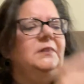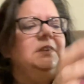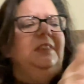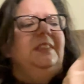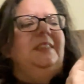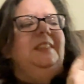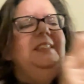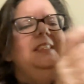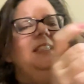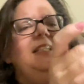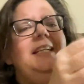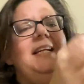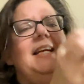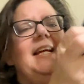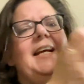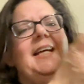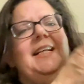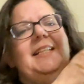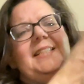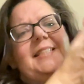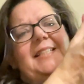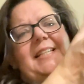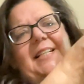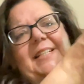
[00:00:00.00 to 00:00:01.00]
It's like
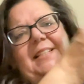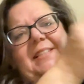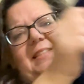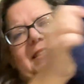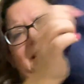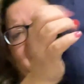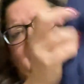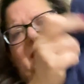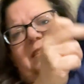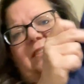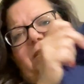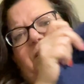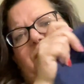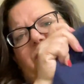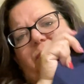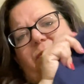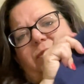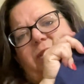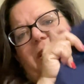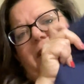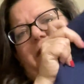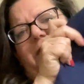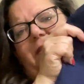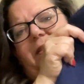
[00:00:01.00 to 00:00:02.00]
excess
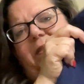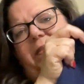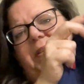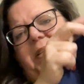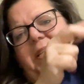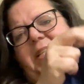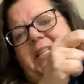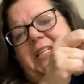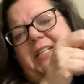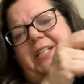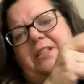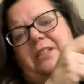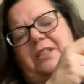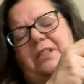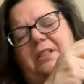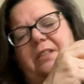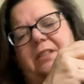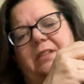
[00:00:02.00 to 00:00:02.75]
right around here.